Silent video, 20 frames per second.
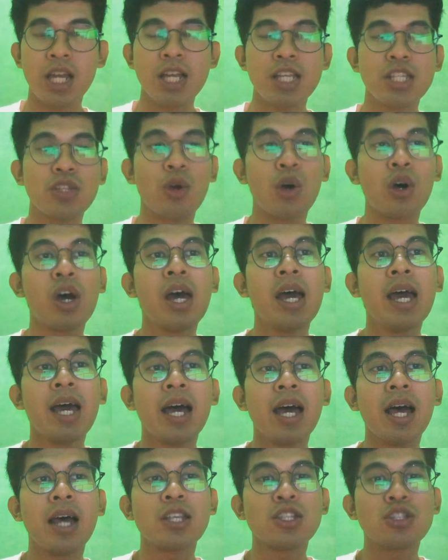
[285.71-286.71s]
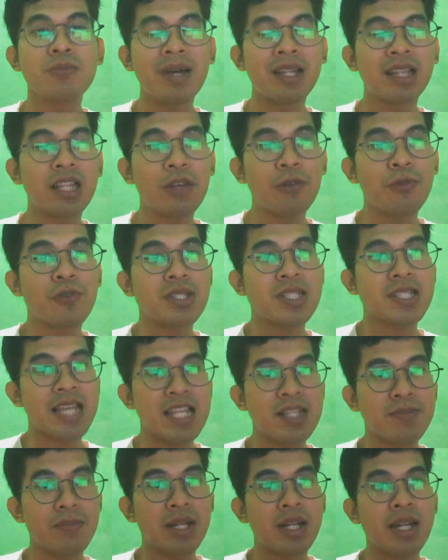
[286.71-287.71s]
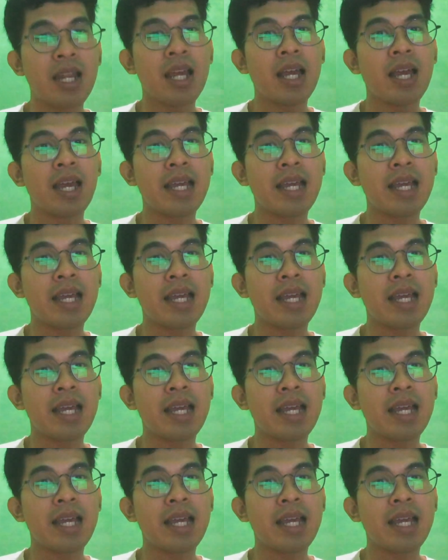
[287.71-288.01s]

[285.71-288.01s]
So summative assessment